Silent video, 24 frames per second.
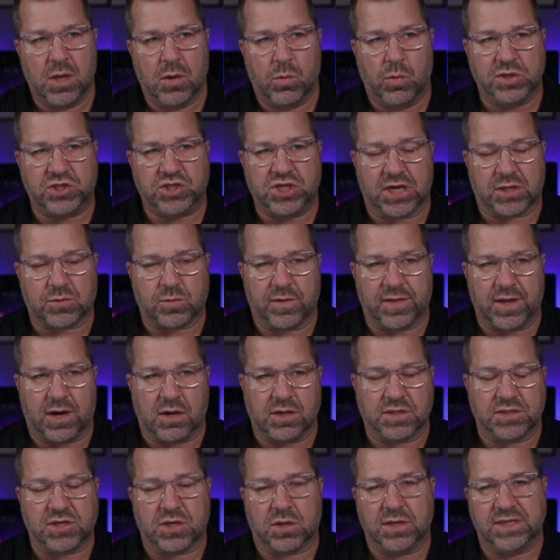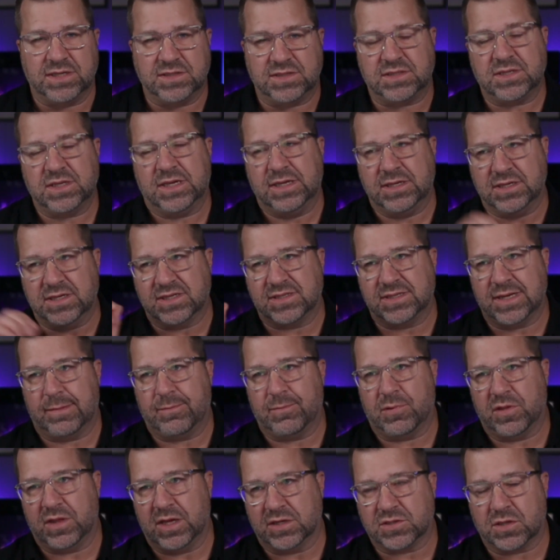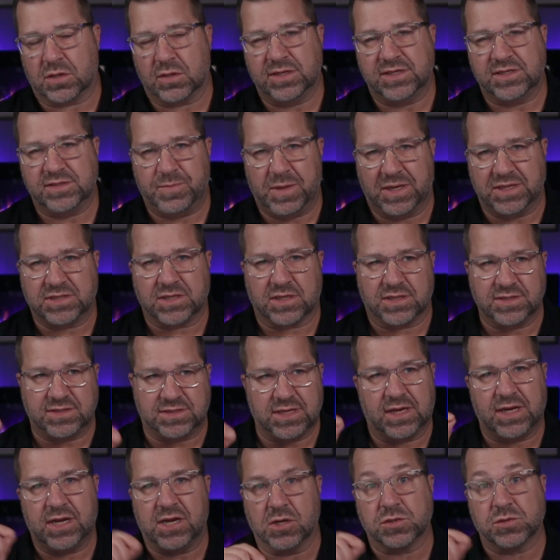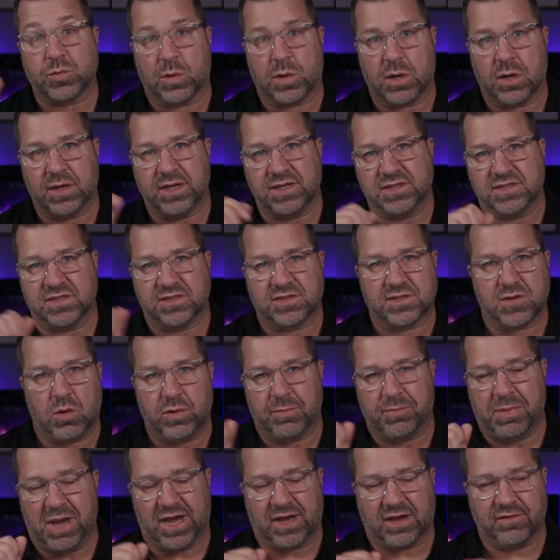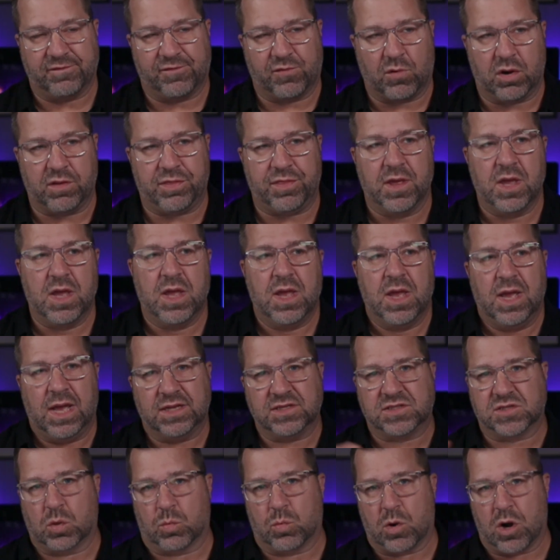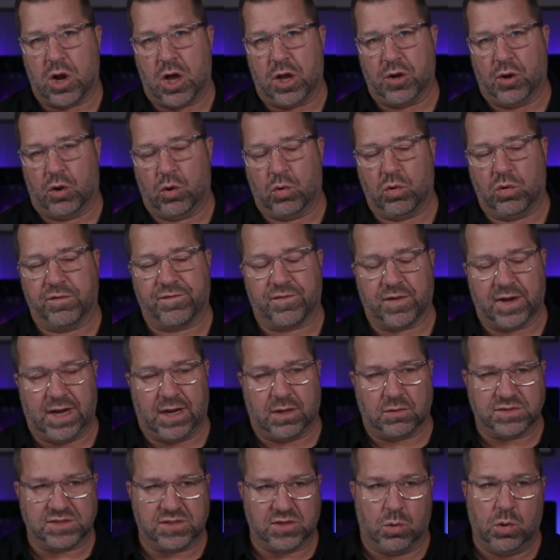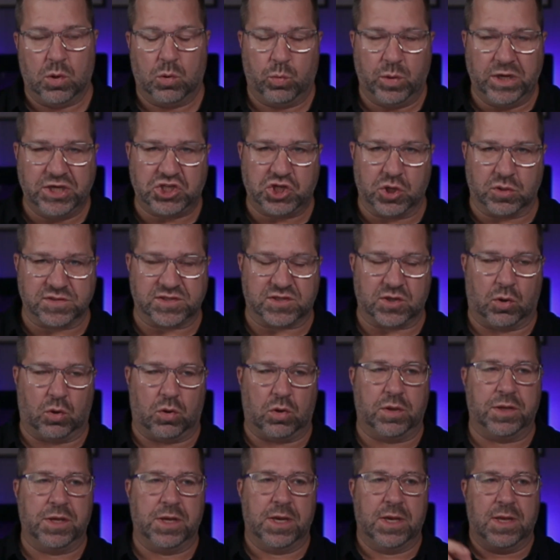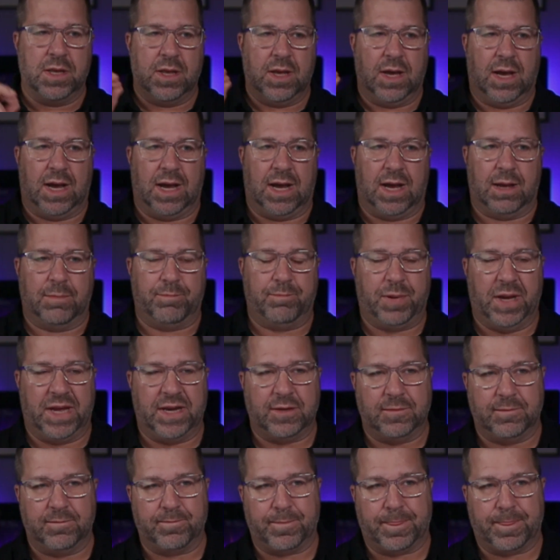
We checked with our attorneys in December. The attorneys basically said, here's where it is. It's going back and forth. And so we're on hold for now. So we chose to hold, but